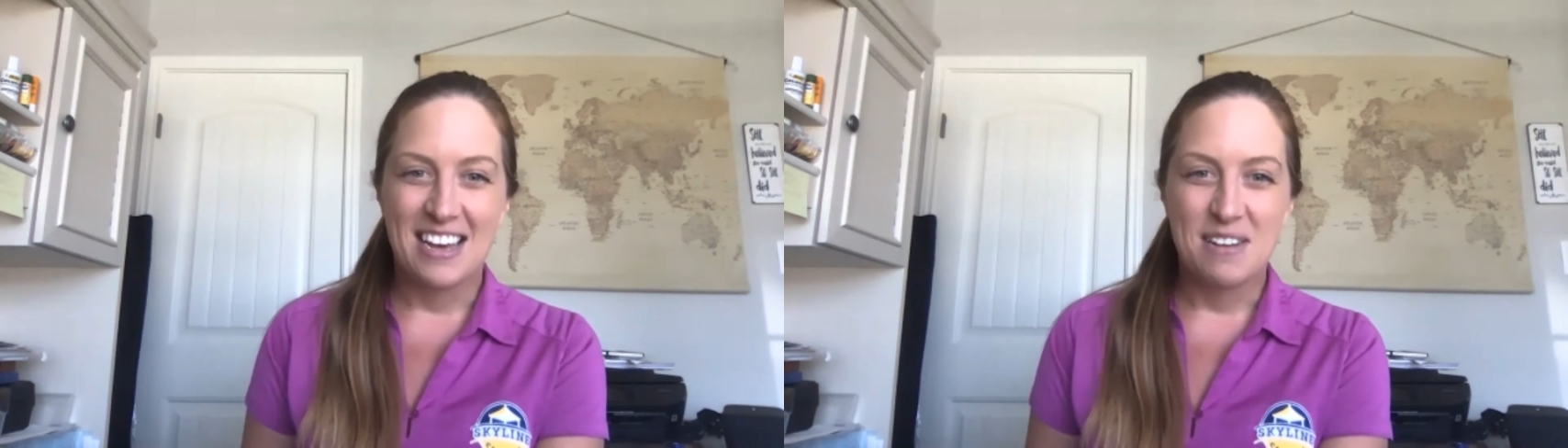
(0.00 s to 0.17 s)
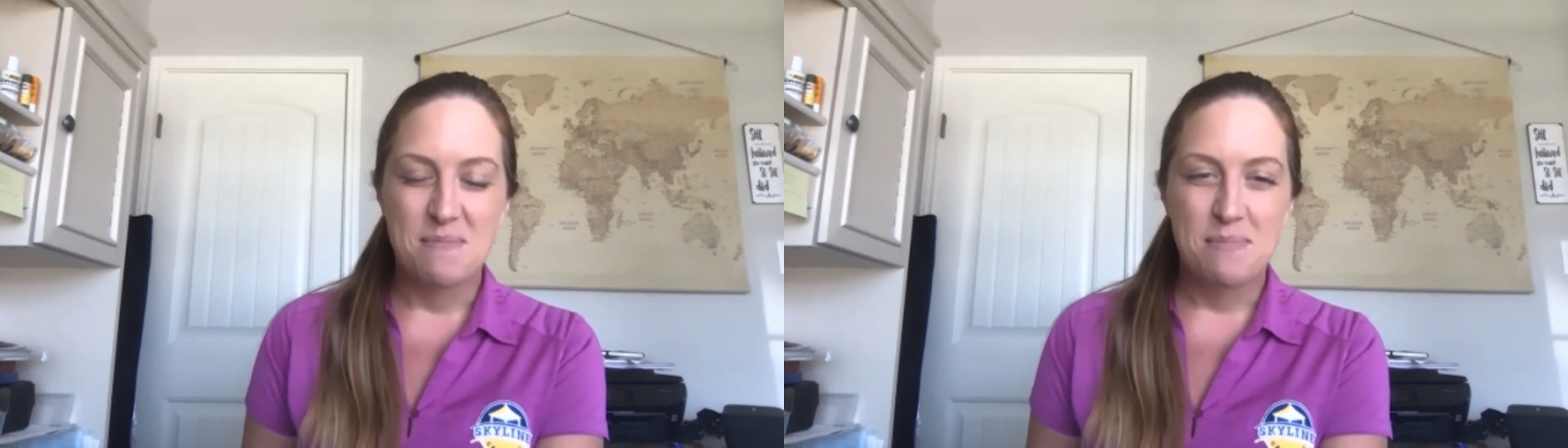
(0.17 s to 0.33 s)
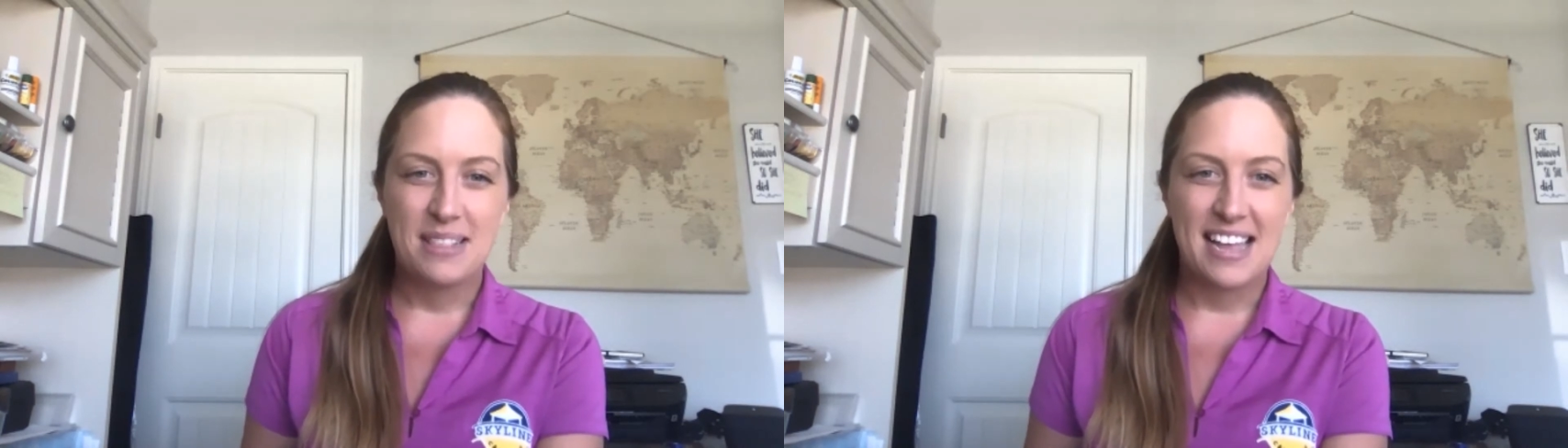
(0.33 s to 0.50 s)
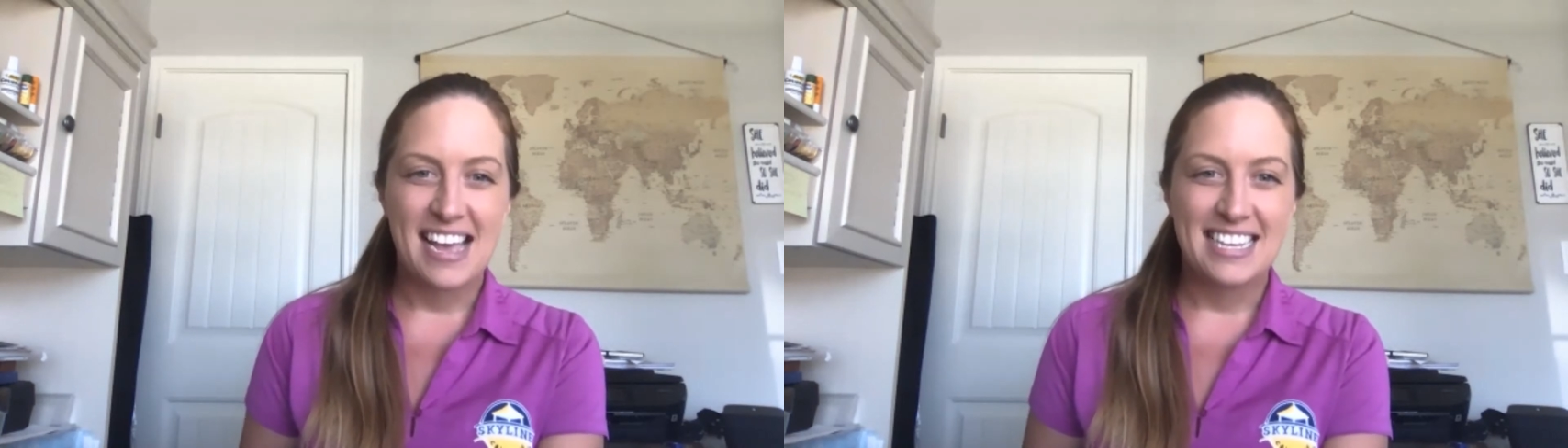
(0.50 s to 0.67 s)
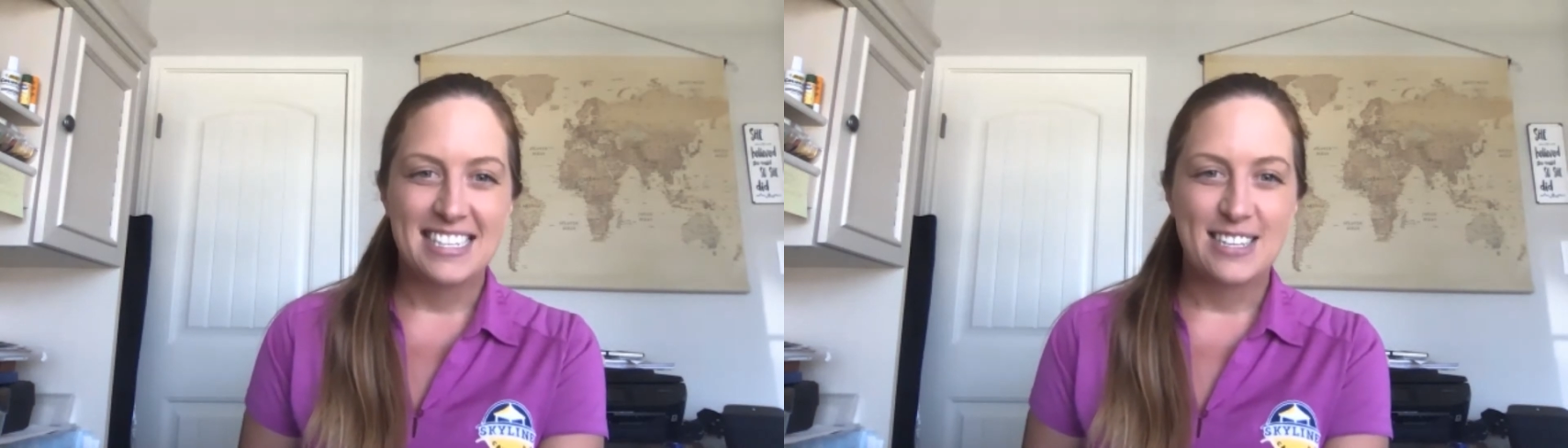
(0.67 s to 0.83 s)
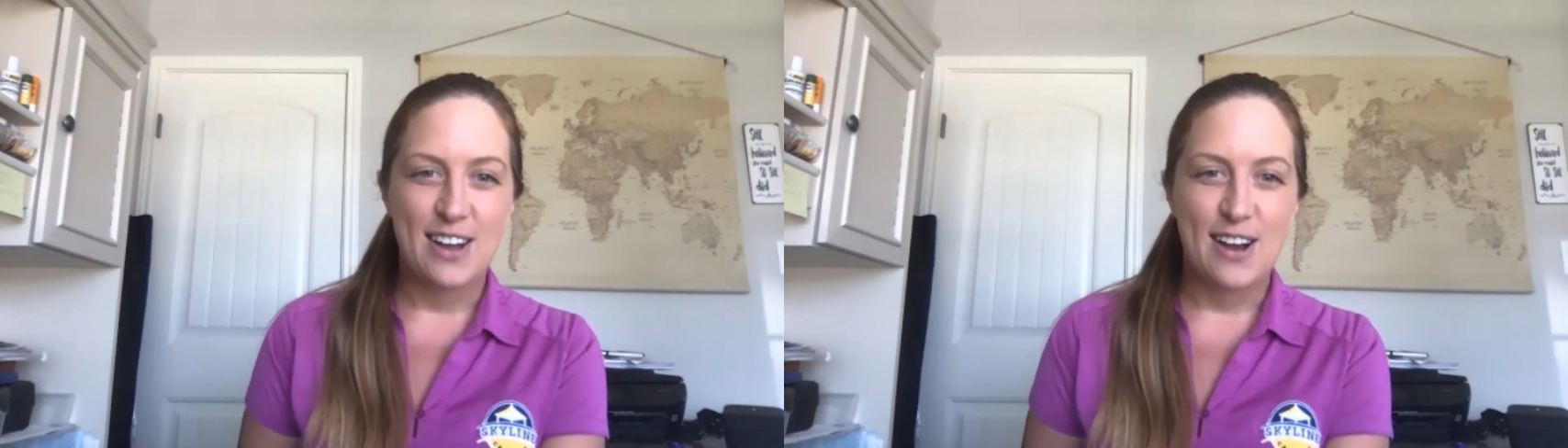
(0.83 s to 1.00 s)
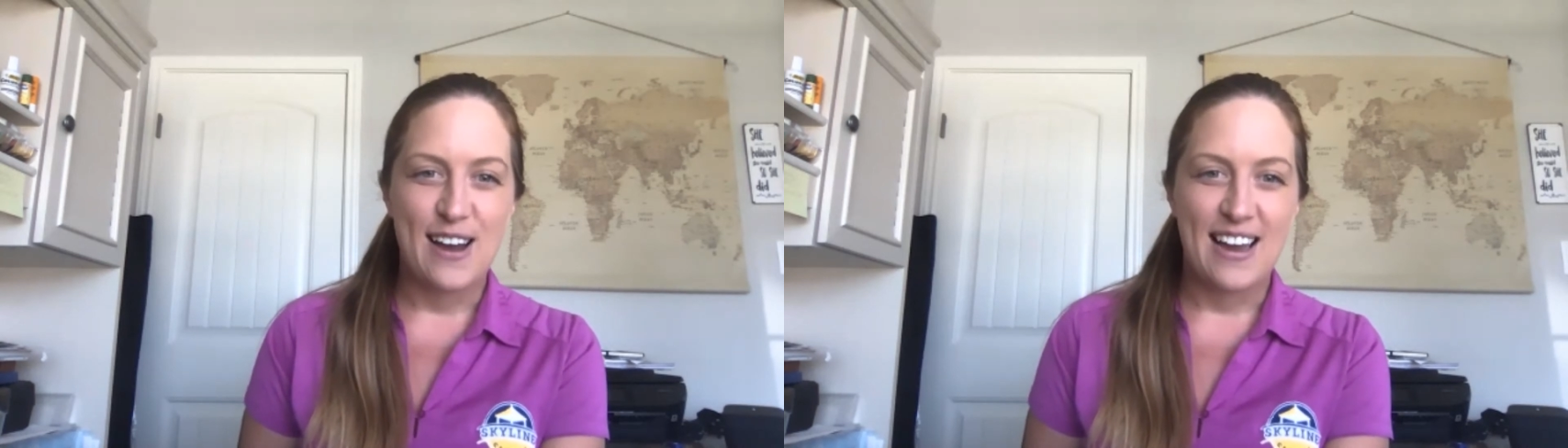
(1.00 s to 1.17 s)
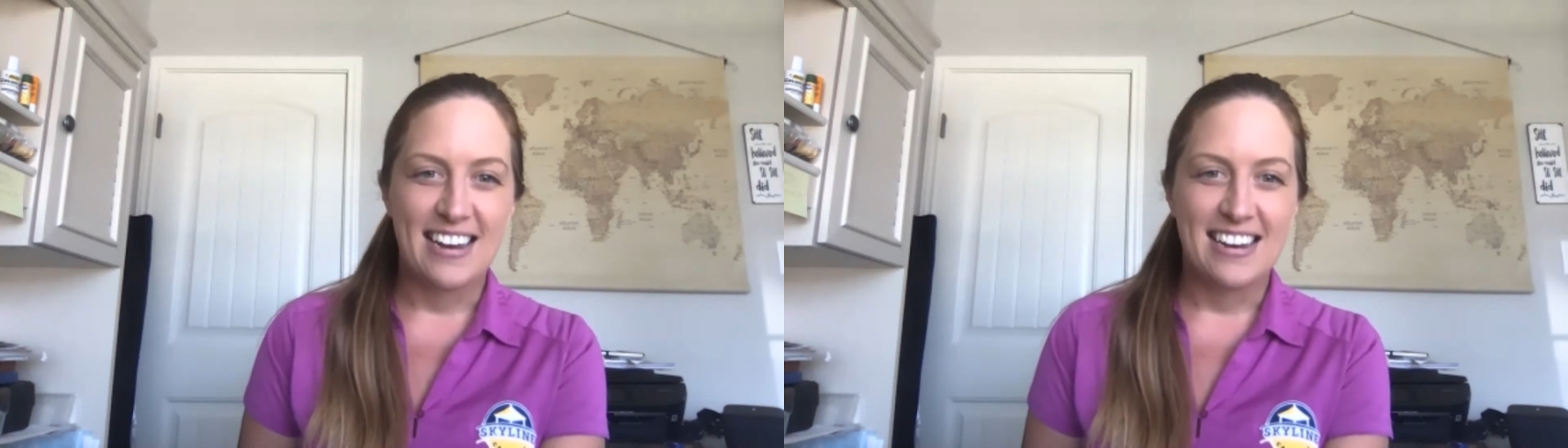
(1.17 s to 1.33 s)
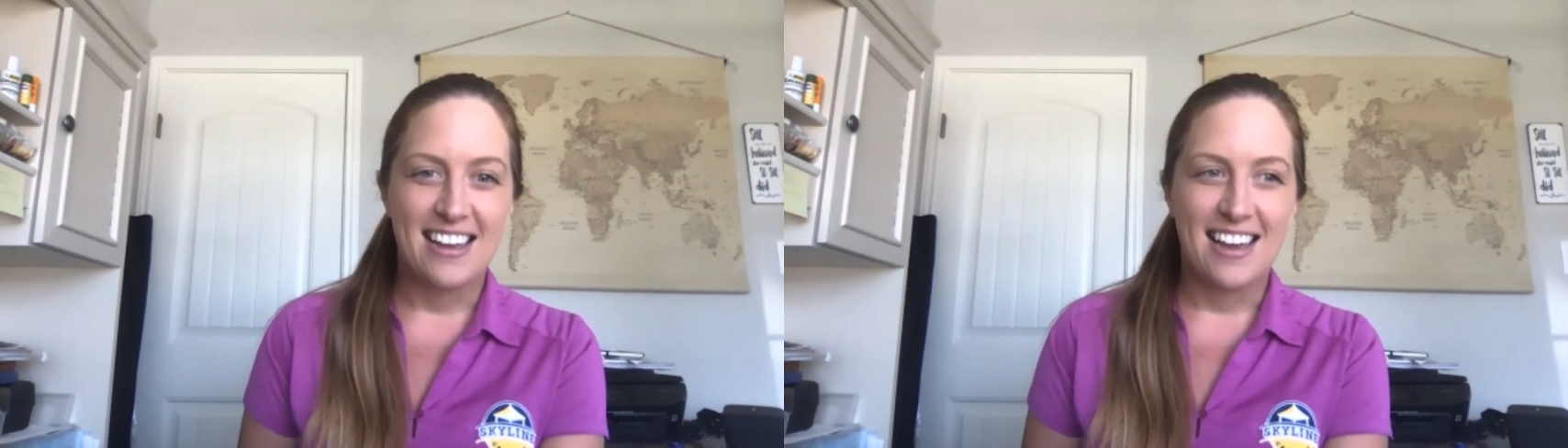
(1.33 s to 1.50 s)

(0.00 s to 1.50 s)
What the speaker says: placed on